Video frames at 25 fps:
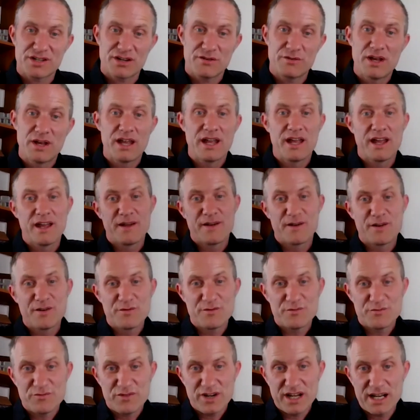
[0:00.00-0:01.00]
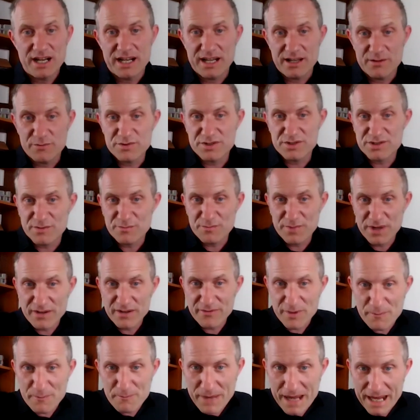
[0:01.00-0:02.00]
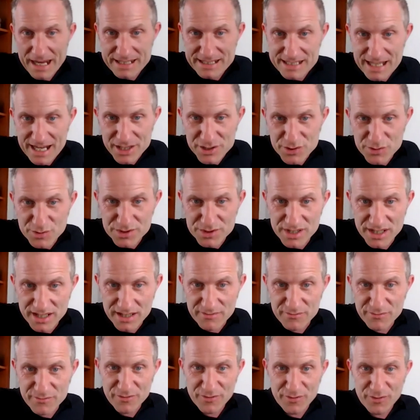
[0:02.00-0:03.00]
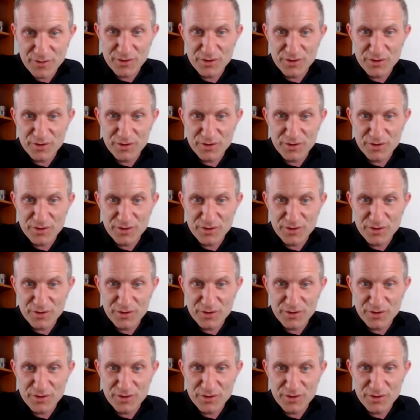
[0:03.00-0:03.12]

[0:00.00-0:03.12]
So really it was a bit of a mad dash, wasn't it,